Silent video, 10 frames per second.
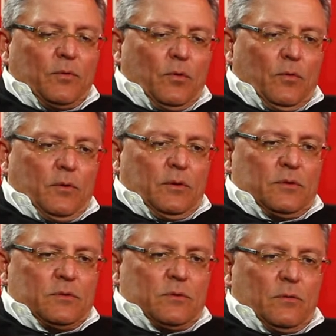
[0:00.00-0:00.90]

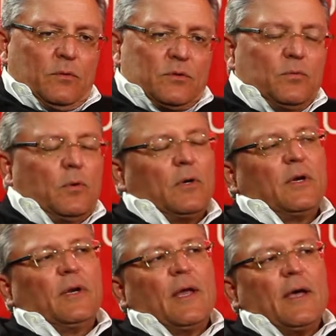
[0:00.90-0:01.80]
towards
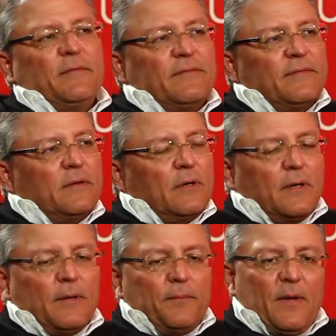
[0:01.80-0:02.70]
work and life
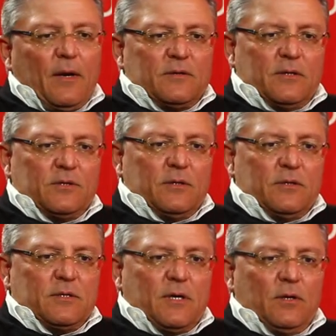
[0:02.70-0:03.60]
that
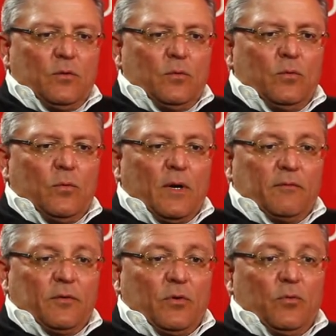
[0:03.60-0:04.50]
essentially said, do
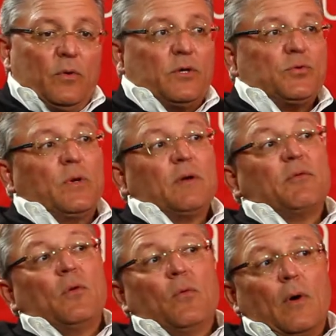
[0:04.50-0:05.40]
whatever you wish,
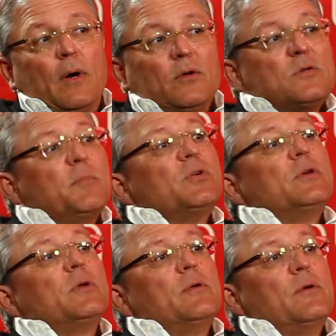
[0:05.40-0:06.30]
whatever you want, just make
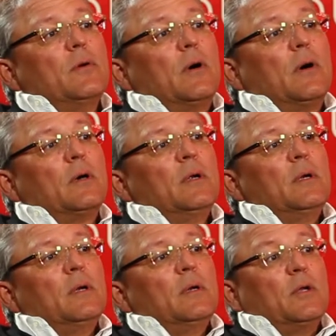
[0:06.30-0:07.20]
sure
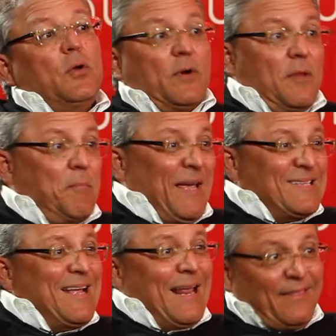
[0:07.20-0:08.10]
that you are the
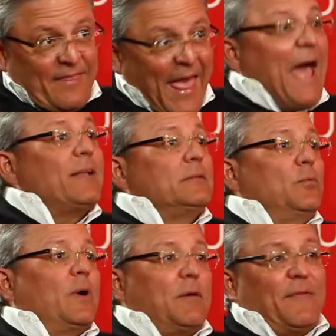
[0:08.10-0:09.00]
best at that,
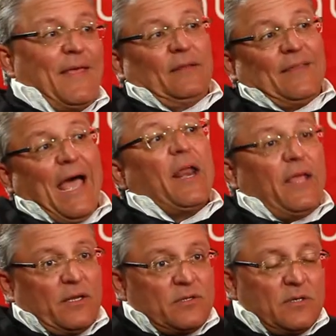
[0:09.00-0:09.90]
whatever that
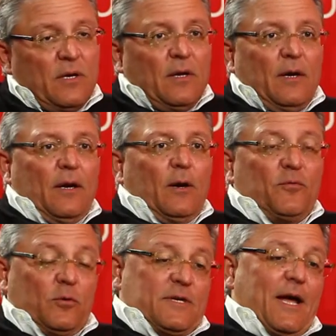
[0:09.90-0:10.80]
is.
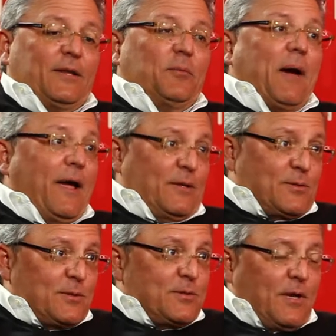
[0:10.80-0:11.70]
Of course, they had their
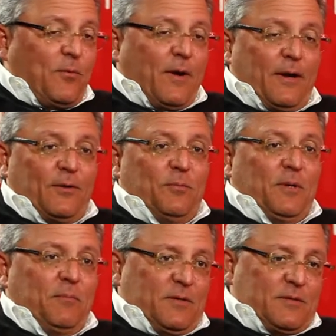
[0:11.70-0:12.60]
biases. They wanted it to
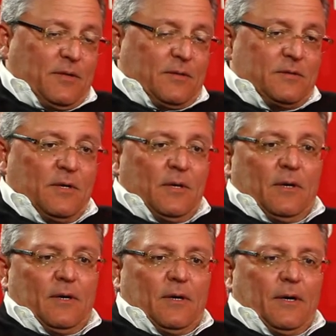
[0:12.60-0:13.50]
be business.
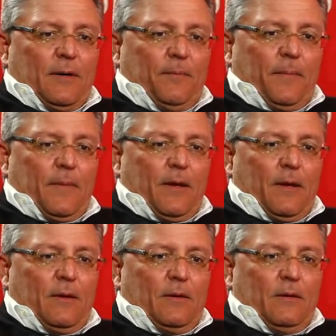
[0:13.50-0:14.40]

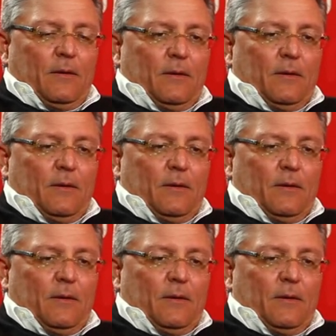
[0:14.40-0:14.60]
They,